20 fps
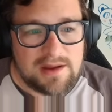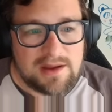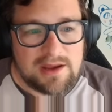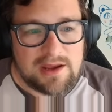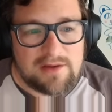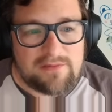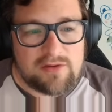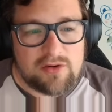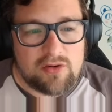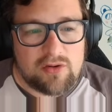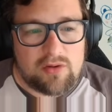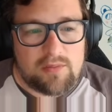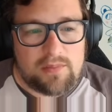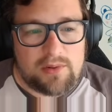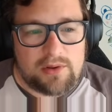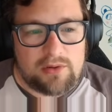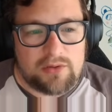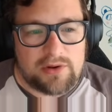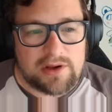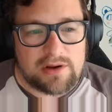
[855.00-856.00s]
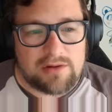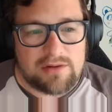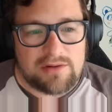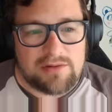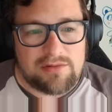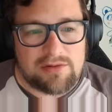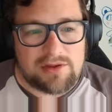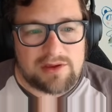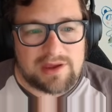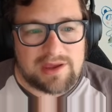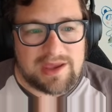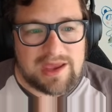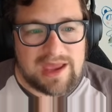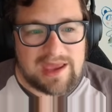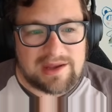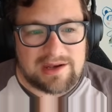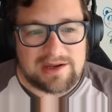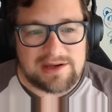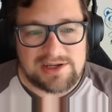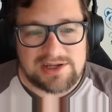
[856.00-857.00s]
If you're building or using
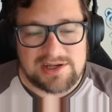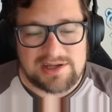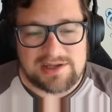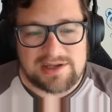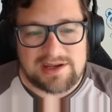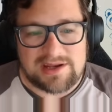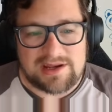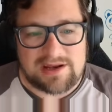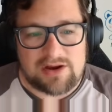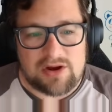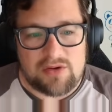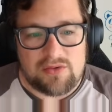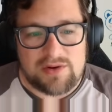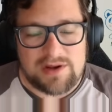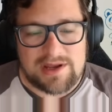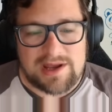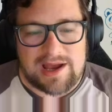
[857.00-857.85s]
an agentic coding